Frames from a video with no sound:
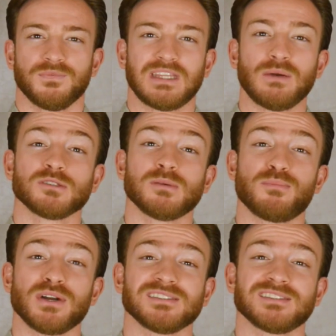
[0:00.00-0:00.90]
That was my
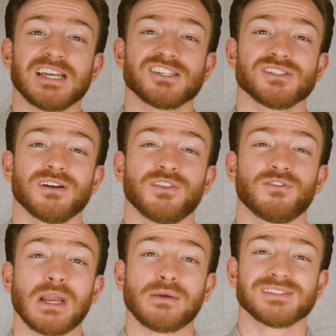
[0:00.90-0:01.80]
presentation of the
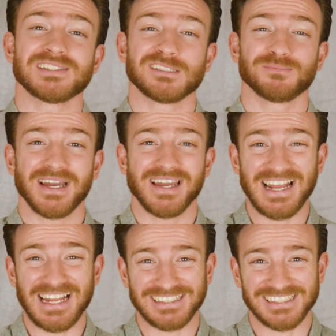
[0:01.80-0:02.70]
fragrances by
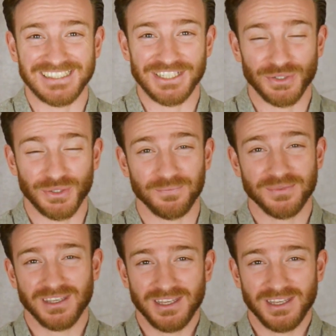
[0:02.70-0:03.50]
L Ateliero.